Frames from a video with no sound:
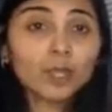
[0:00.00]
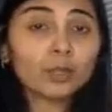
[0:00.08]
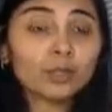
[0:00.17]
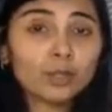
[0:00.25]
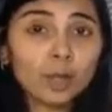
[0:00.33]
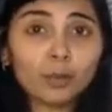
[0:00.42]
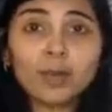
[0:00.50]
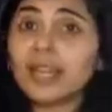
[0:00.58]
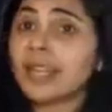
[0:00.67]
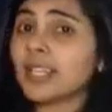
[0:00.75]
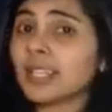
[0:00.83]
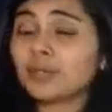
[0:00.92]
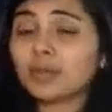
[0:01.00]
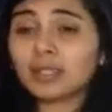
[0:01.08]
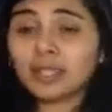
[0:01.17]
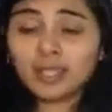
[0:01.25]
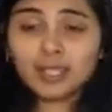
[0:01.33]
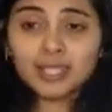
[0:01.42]
So, is
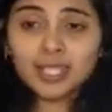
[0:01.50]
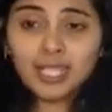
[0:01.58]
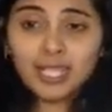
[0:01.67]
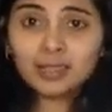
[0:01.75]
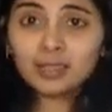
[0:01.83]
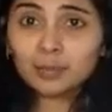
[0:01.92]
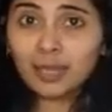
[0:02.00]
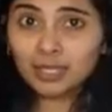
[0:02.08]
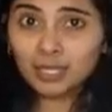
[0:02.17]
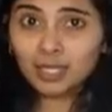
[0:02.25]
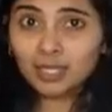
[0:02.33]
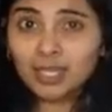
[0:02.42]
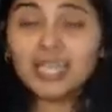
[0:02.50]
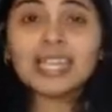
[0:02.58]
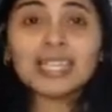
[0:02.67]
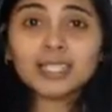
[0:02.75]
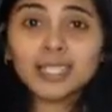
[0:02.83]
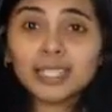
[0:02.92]
it in the belly?
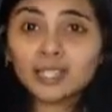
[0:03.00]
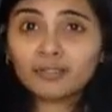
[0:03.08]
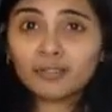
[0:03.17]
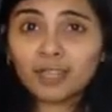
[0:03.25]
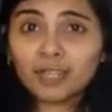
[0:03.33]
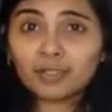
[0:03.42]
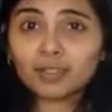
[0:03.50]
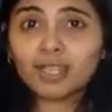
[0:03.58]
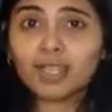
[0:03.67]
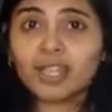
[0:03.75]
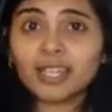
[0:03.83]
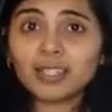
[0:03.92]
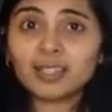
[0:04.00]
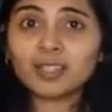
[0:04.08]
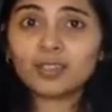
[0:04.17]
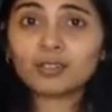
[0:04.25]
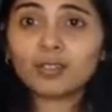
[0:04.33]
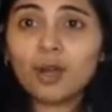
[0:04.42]
Is it in your fingers? Is it in
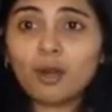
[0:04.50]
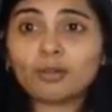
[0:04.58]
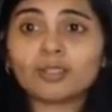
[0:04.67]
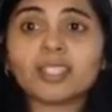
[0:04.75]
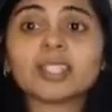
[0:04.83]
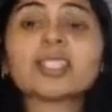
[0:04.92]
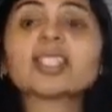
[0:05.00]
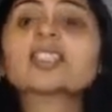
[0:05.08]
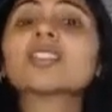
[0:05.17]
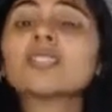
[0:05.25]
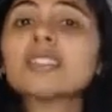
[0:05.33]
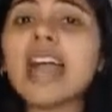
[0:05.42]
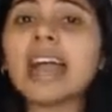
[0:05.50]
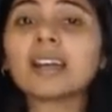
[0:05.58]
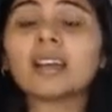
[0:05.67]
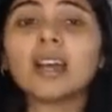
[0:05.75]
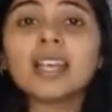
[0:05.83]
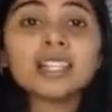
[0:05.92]
your toes? Is it in your neck?
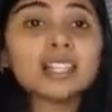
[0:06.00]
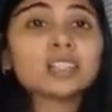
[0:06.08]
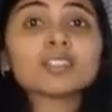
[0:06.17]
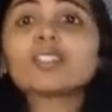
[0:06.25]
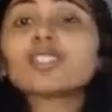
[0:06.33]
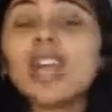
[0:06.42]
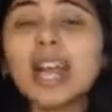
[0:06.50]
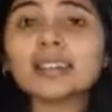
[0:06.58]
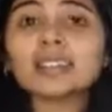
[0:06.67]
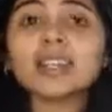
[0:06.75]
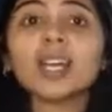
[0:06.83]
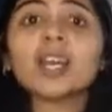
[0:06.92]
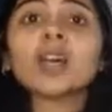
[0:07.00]
Is it in your chest?